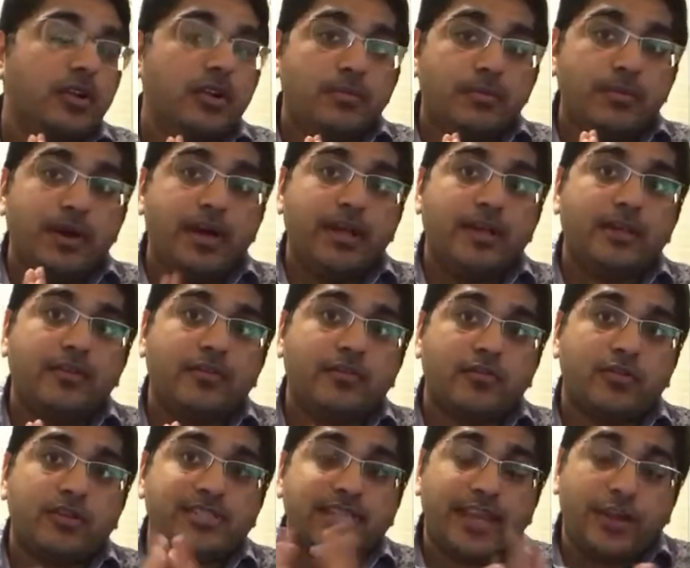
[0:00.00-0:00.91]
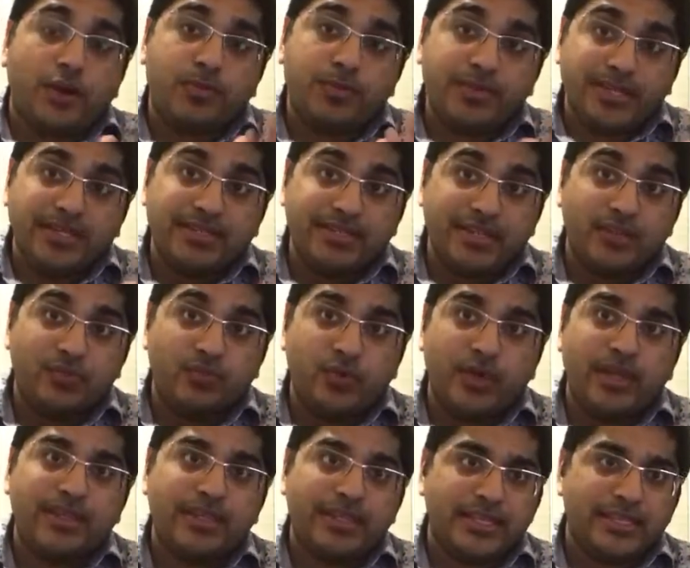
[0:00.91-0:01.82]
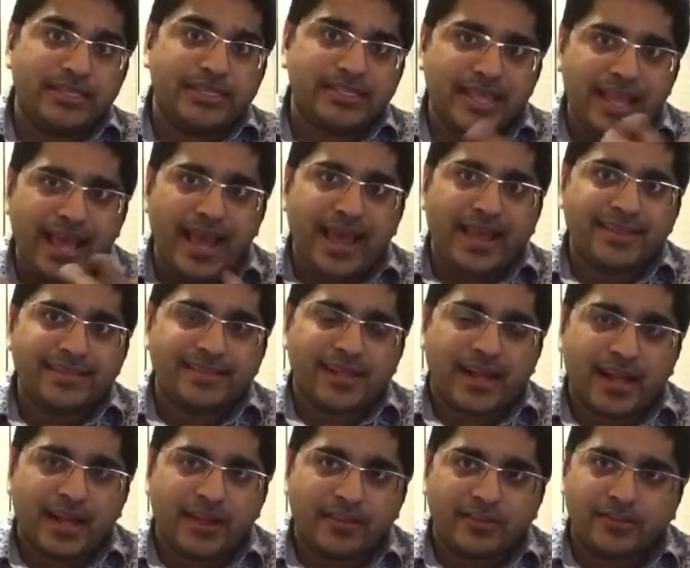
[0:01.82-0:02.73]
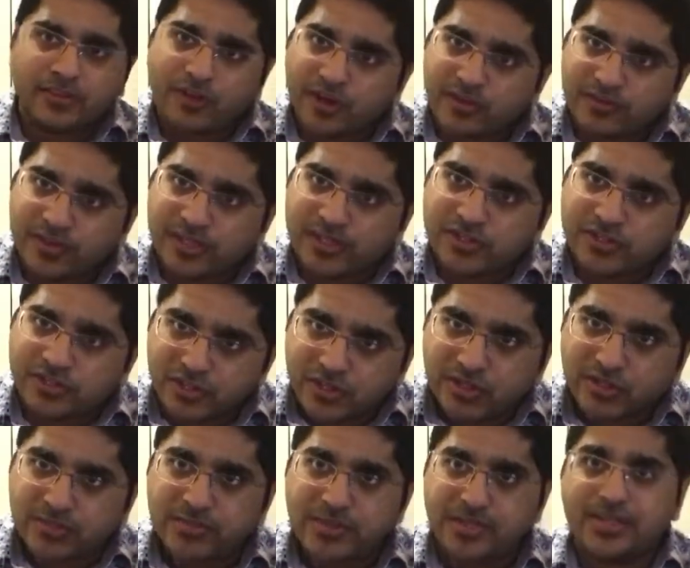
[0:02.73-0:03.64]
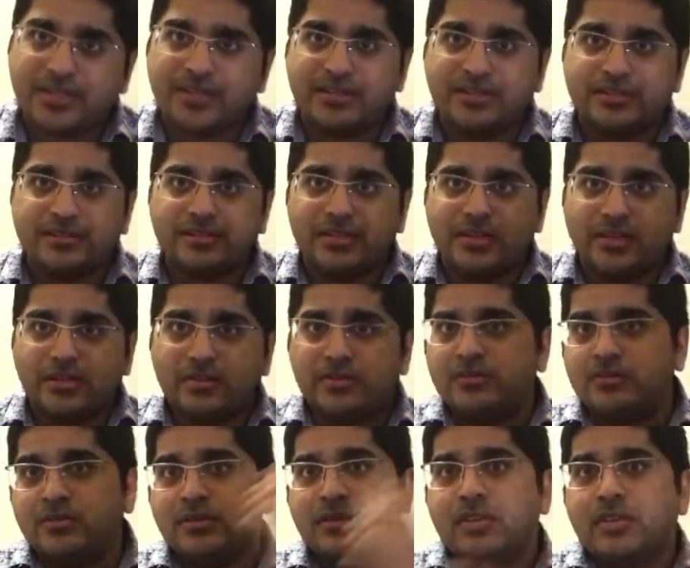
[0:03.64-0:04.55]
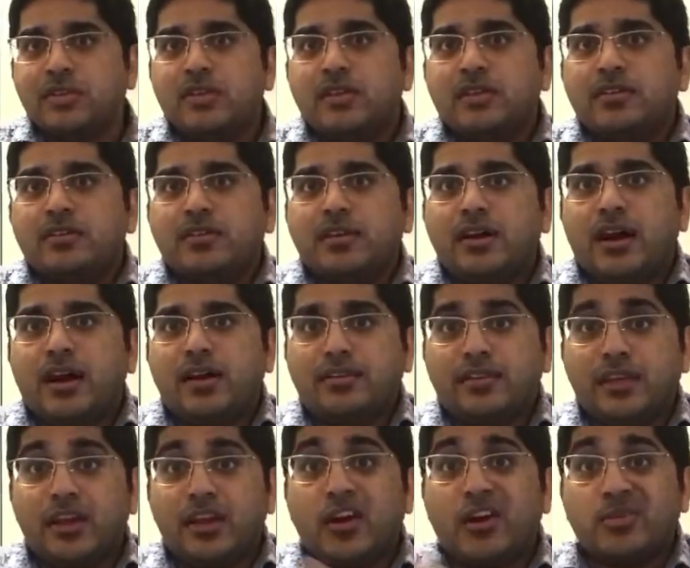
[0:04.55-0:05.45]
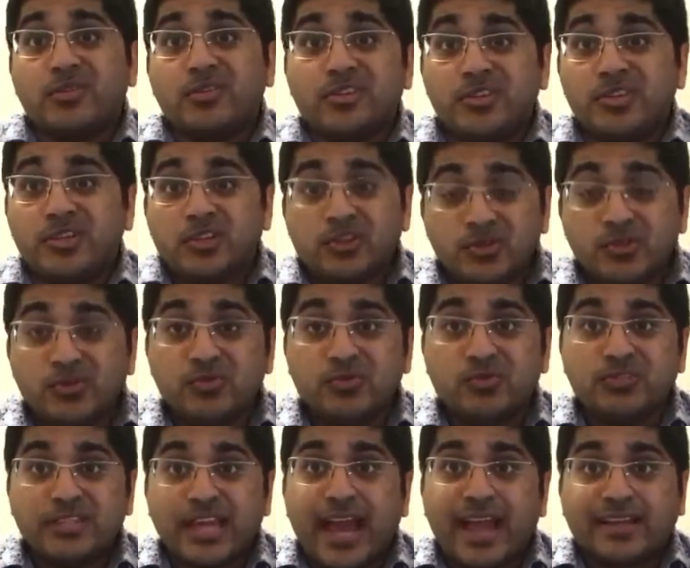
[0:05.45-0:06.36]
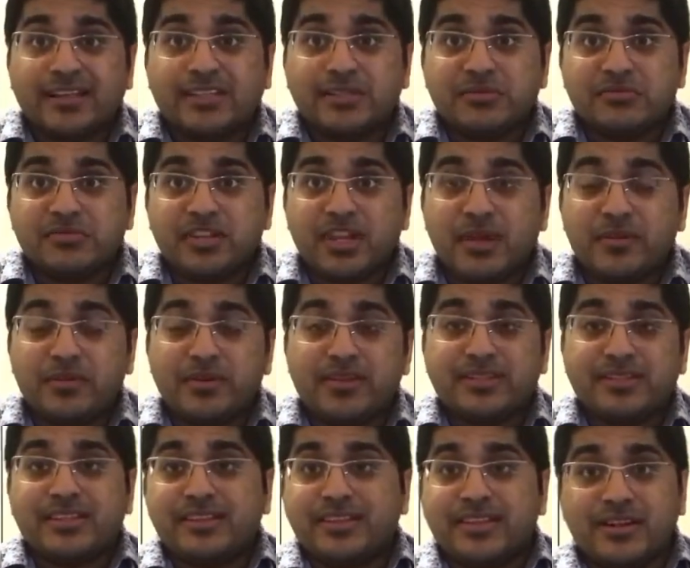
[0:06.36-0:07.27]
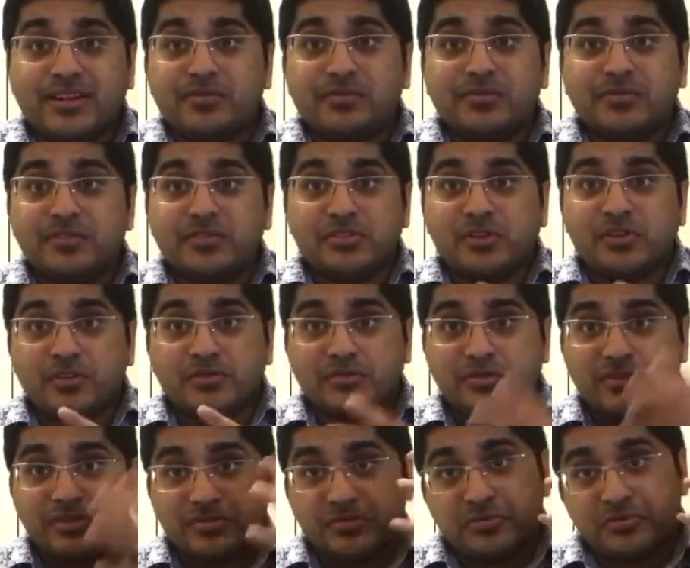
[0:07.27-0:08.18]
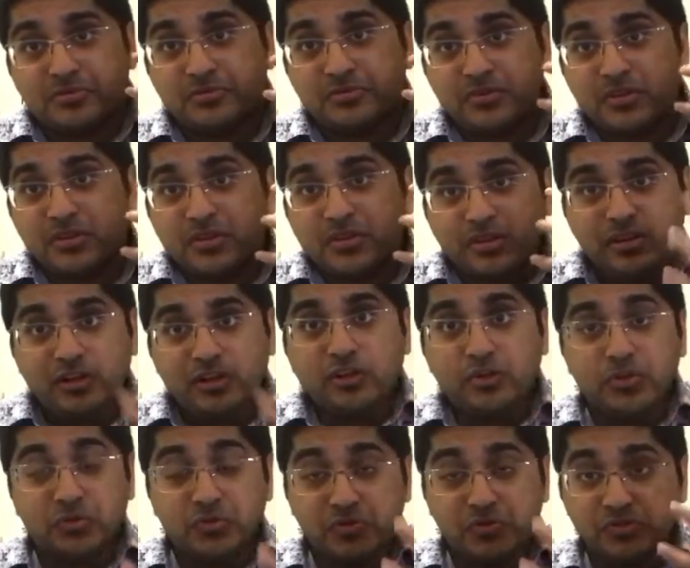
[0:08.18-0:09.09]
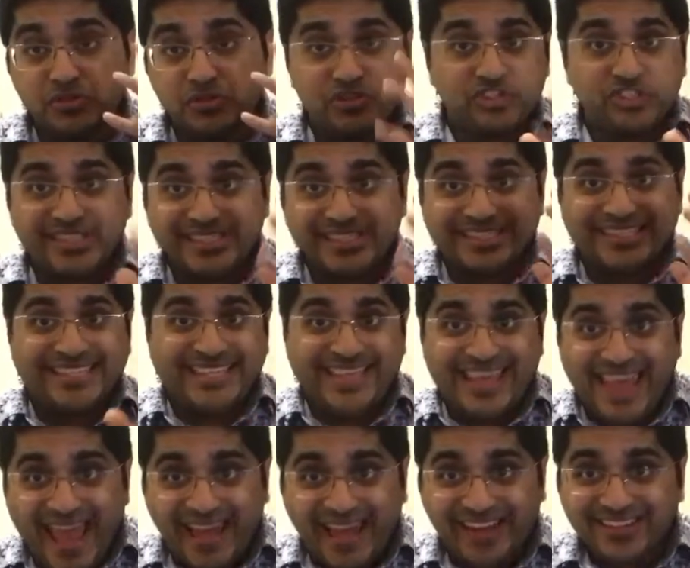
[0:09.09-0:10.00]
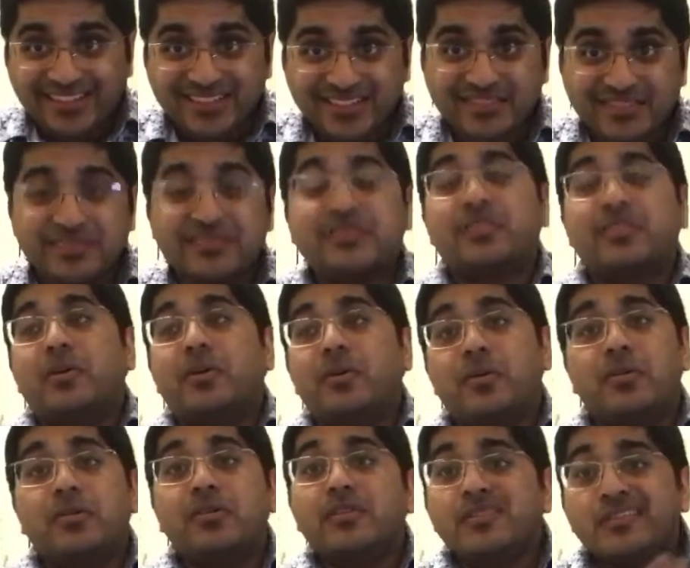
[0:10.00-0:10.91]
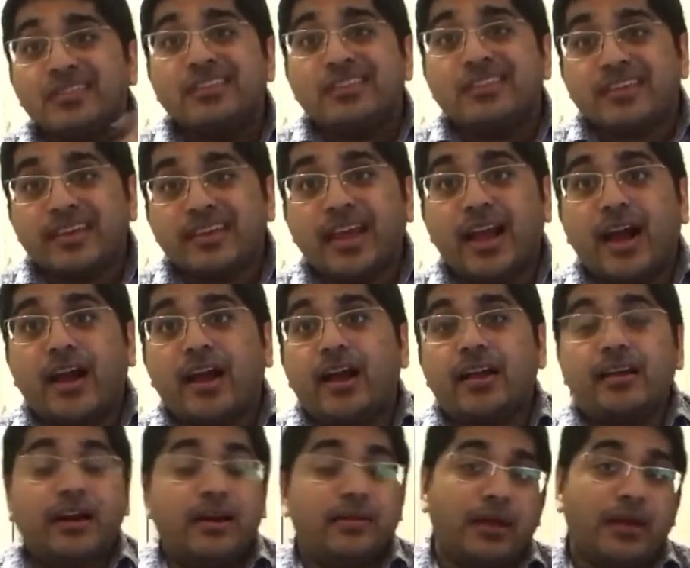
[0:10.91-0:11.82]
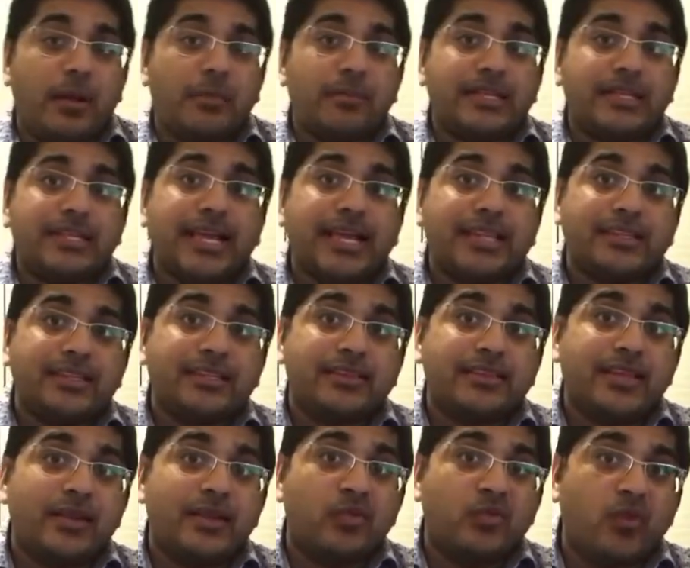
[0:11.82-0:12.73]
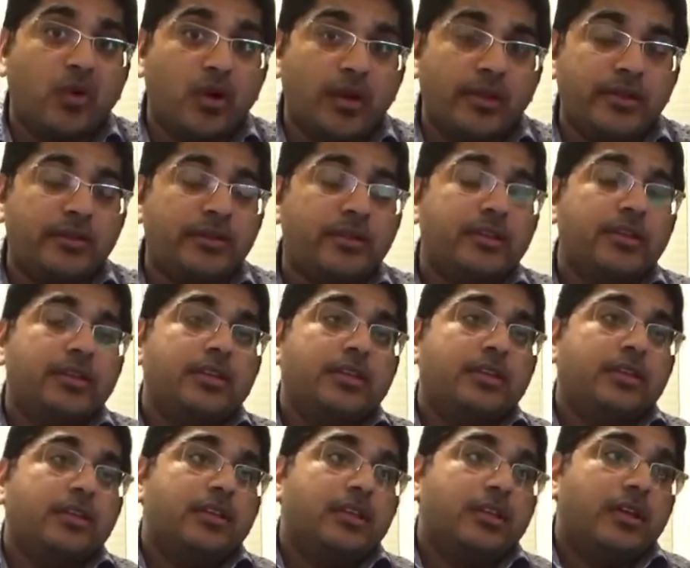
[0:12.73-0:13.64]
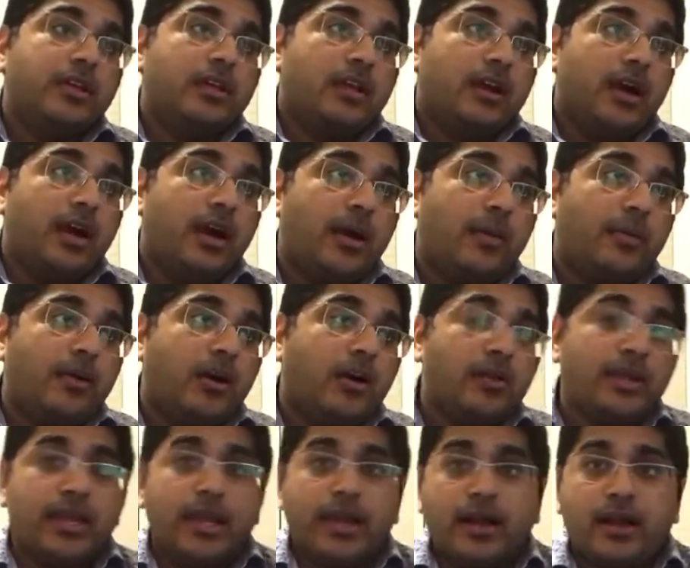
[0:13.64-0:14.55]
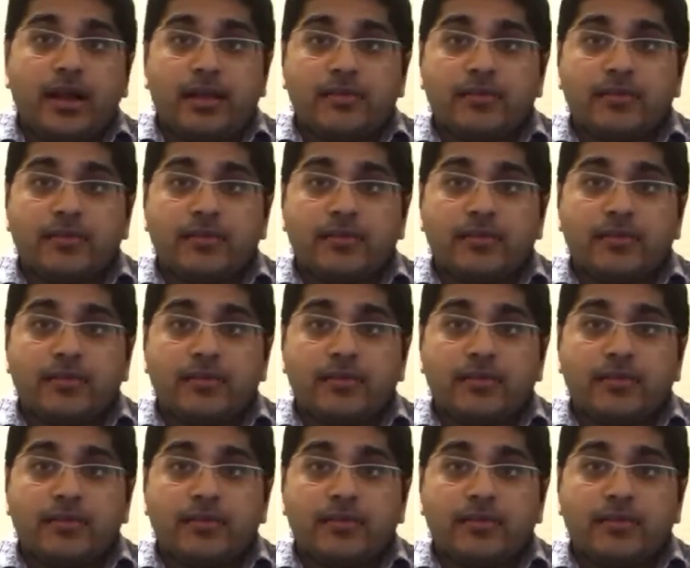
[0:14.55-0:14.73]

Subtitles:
of course AOP did win this as I thought they should because they are the new tag team champions and they don't deserve to lose just yet. So yeah, I'm glad that they won. Oh yeah, I